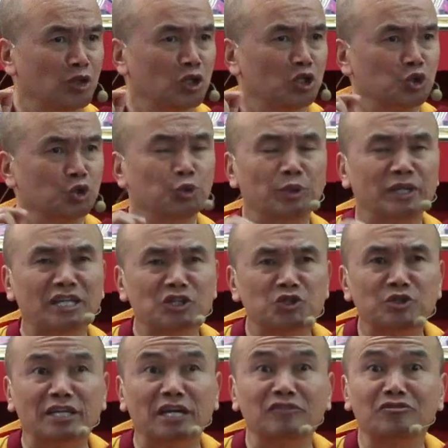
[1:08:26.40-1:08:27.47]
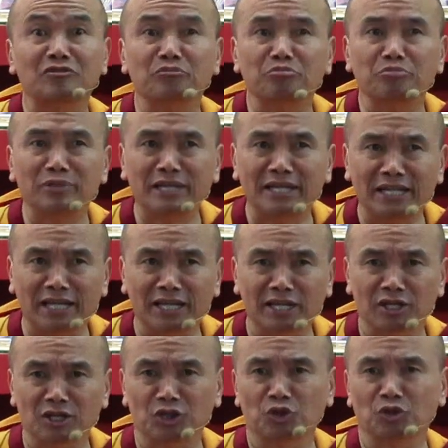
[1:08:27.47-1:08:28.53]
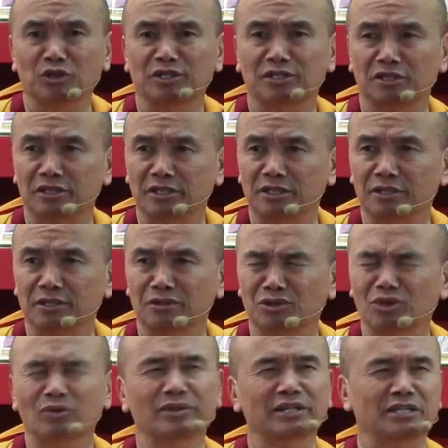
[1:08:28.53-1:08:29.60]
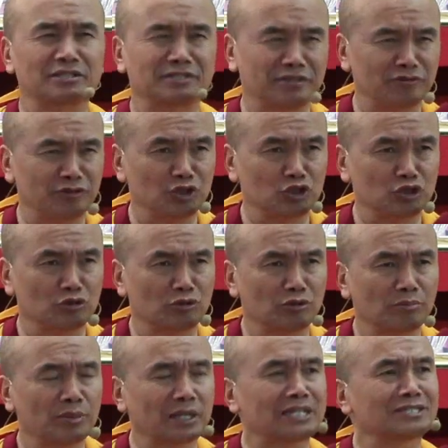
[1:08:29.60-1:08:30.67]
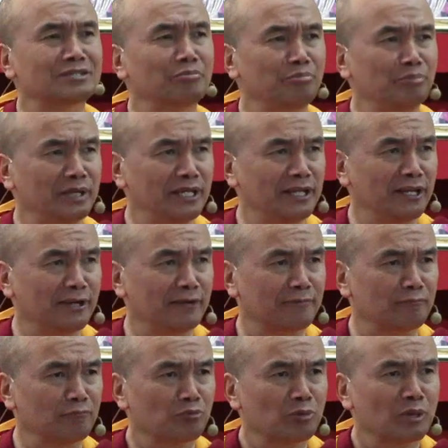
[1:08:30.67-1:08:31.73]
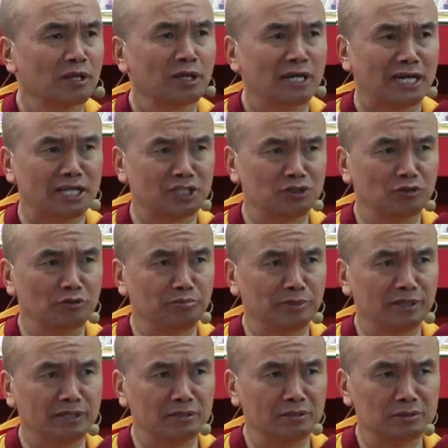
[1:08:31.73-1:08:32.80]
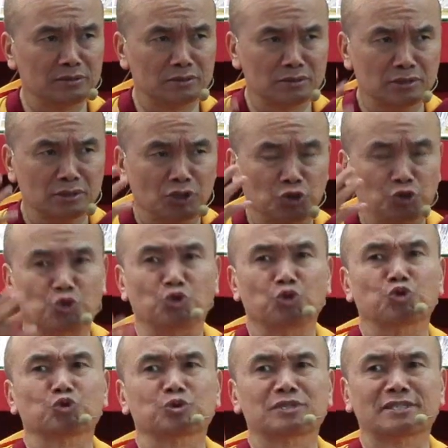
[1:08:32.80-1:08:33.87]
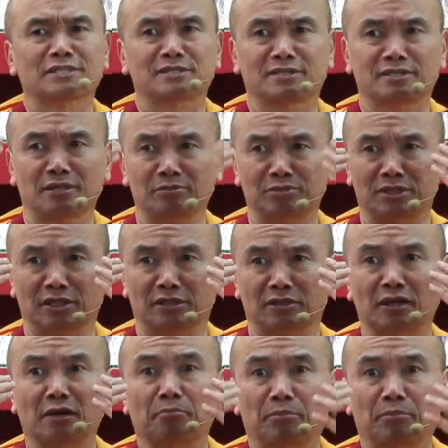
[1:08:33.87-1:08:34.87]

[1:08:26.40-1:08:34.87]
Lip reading: So we gave the meaning, or the not really definition, but it's a meaning. Isolate means you go to the subject.